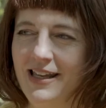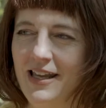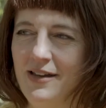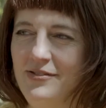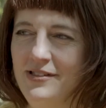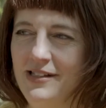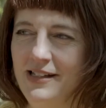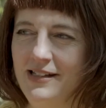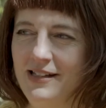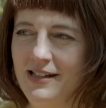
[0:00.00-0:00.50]

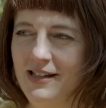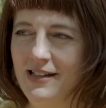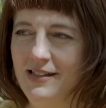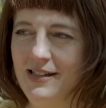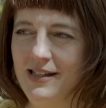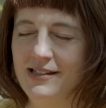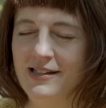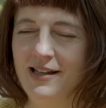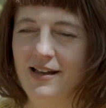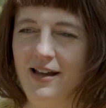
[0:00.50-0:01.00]
gives it
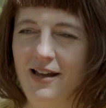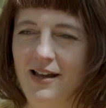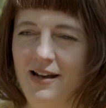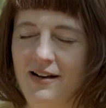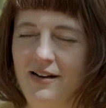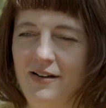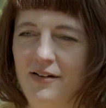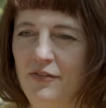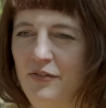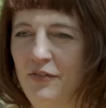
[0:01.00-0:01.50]
this
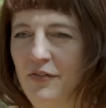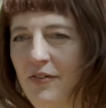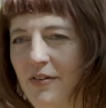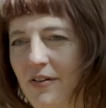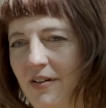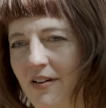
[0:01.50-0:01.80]
kind of